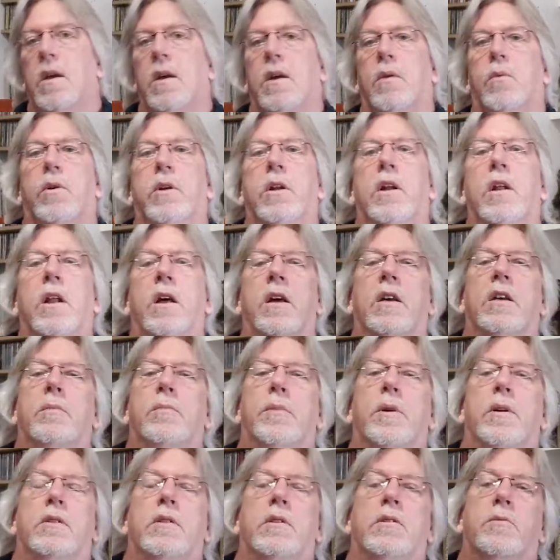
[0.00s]
What I like
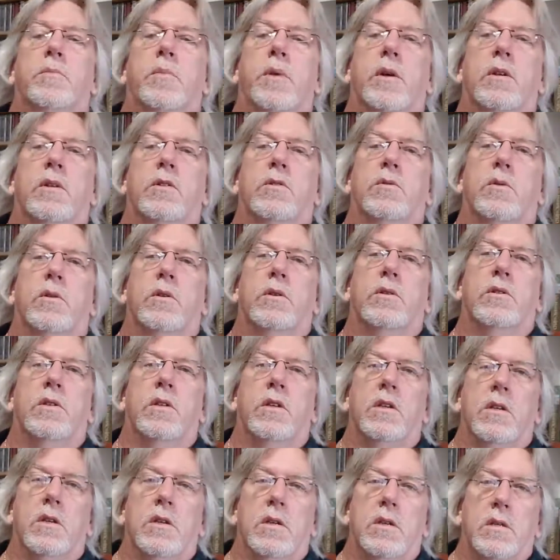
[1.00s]
about this band as well is
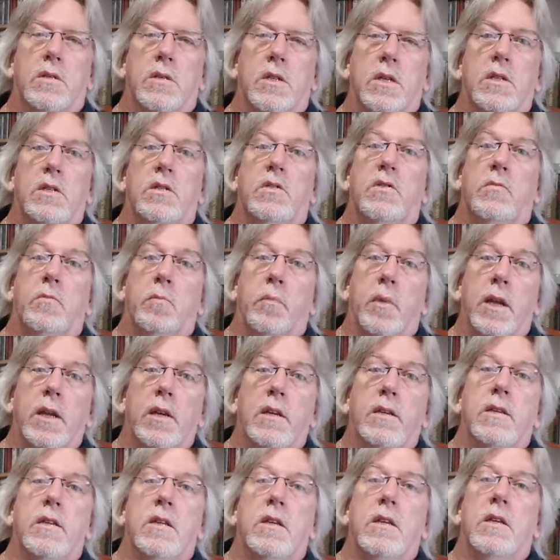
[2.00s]
the sense of
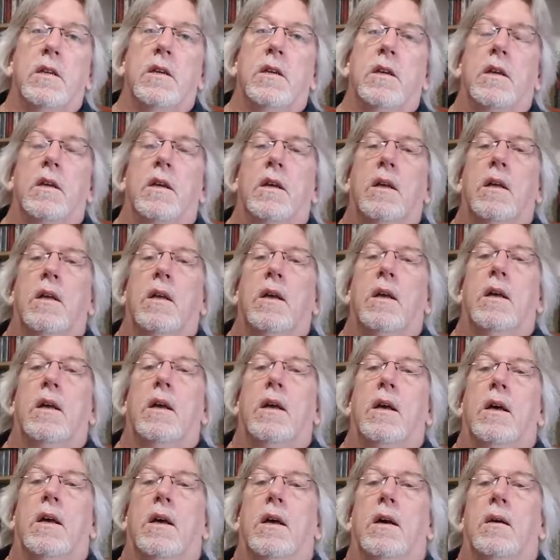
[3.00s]
melody,
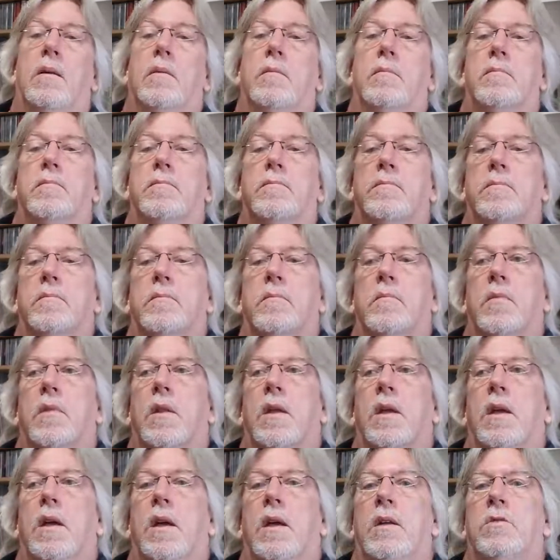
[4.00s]
and
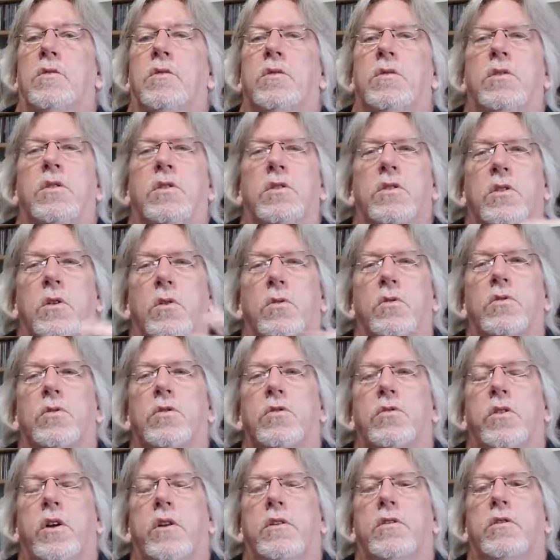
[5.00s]
just the song
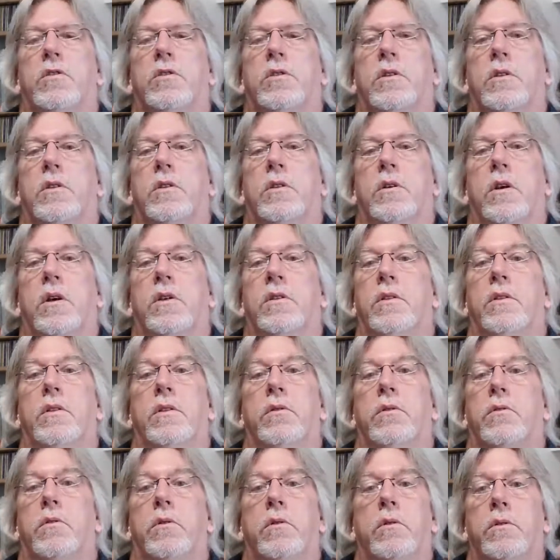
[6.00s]
structures, and
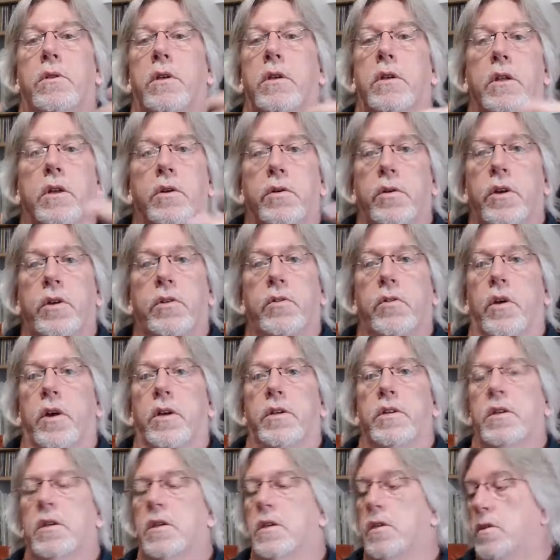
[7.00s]
the lyric
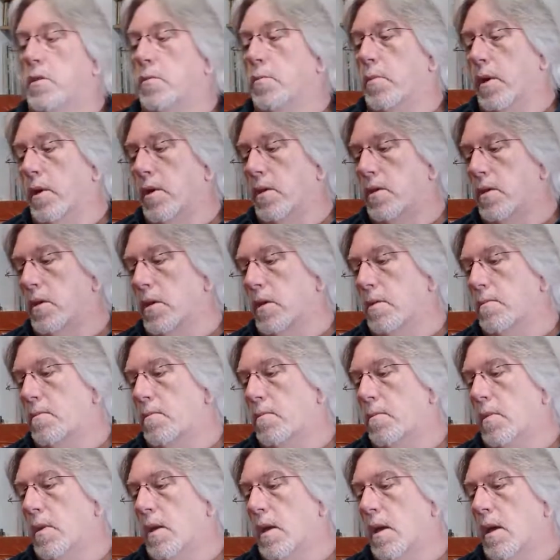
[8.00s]
writing is amazing.
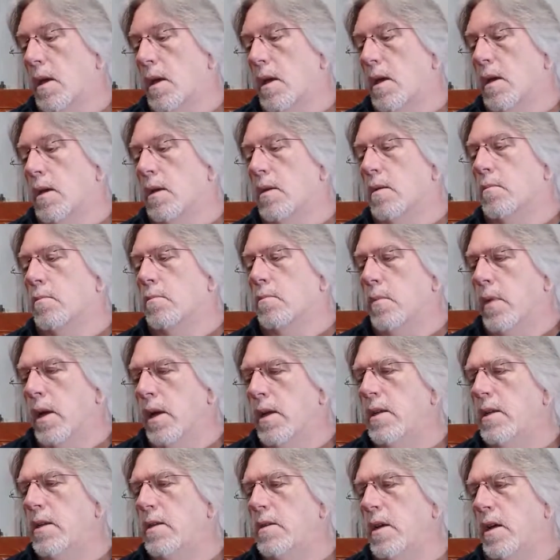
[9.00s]

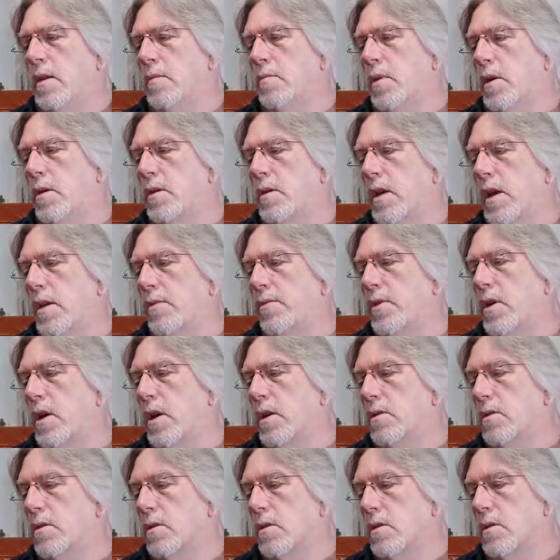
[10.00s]
Mainly done by Dave
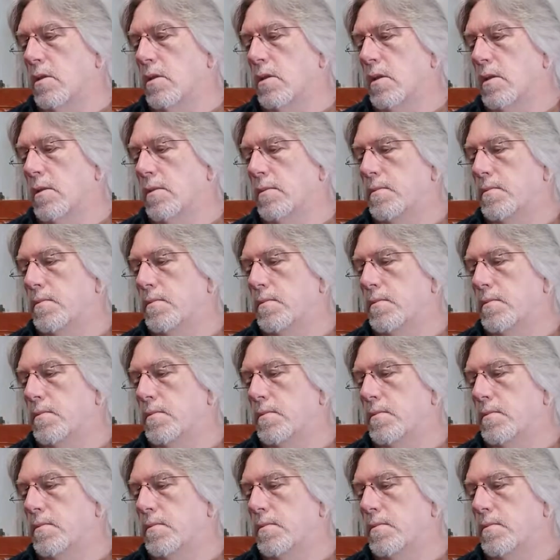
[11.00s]
Cousins.